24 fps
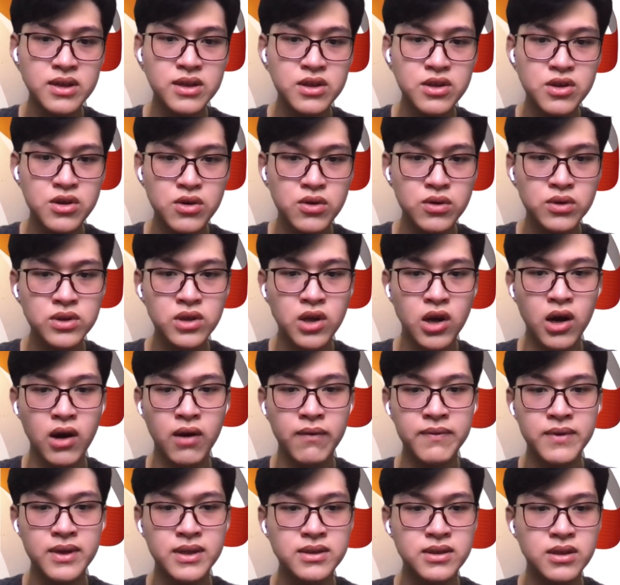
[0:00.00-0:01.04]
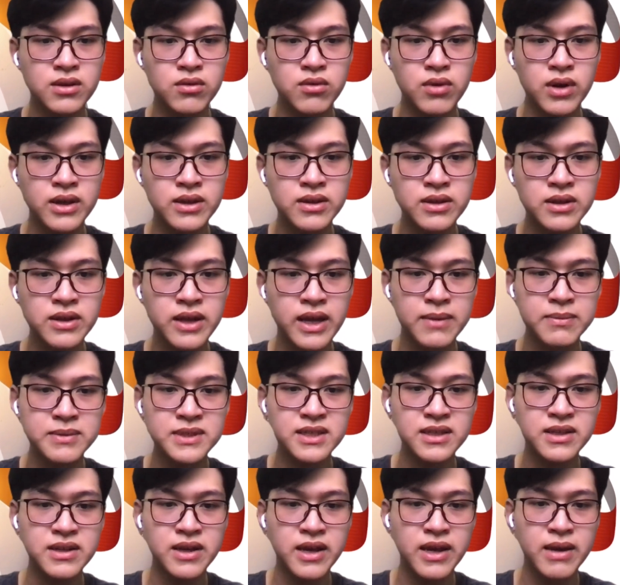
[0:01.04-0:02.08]
use of integrated
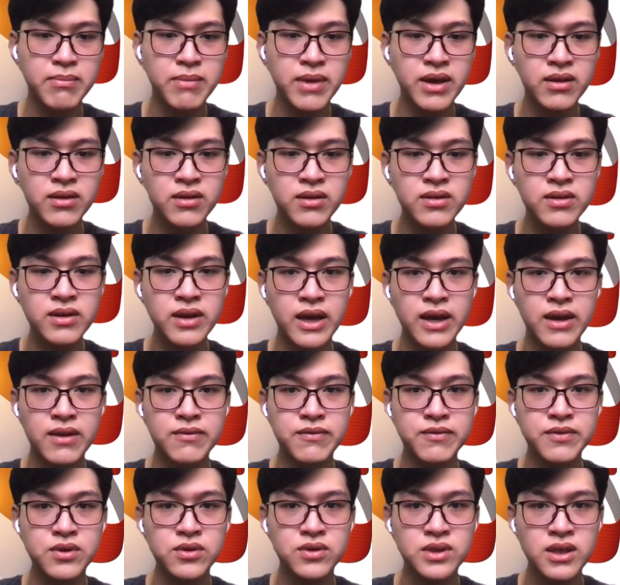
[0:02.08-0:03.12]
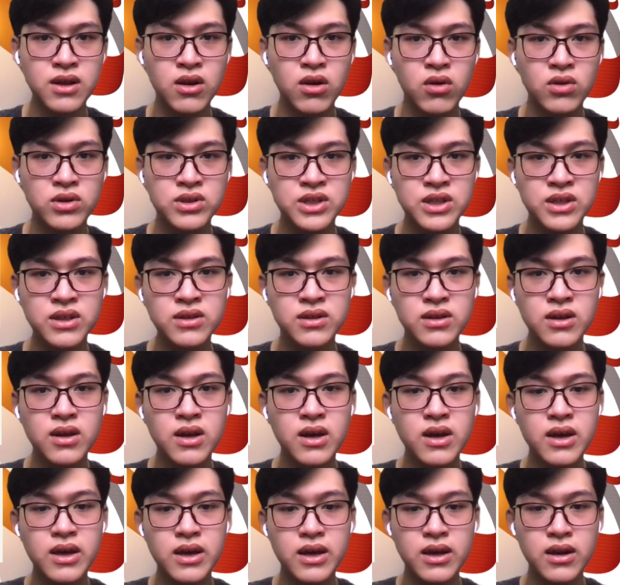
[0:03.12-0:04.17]
MCDM method and fuzzy logics
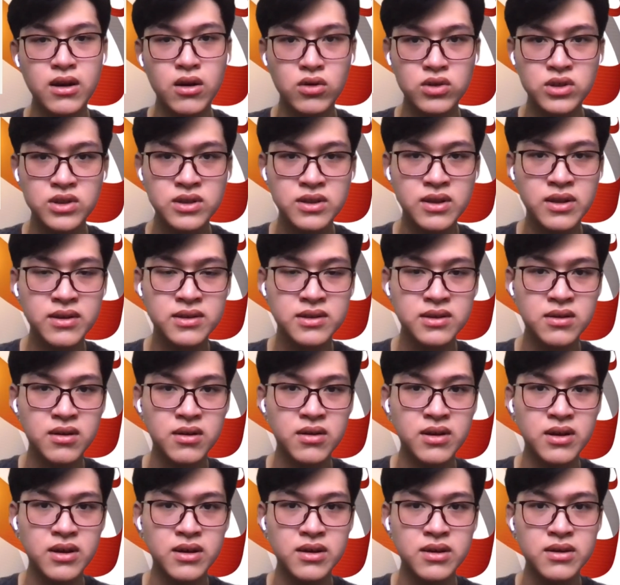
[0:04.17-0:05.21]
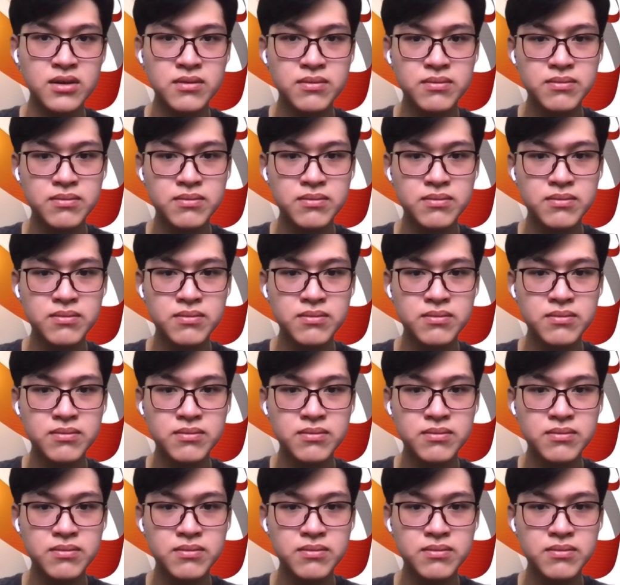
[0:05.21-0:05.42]
in logistics study.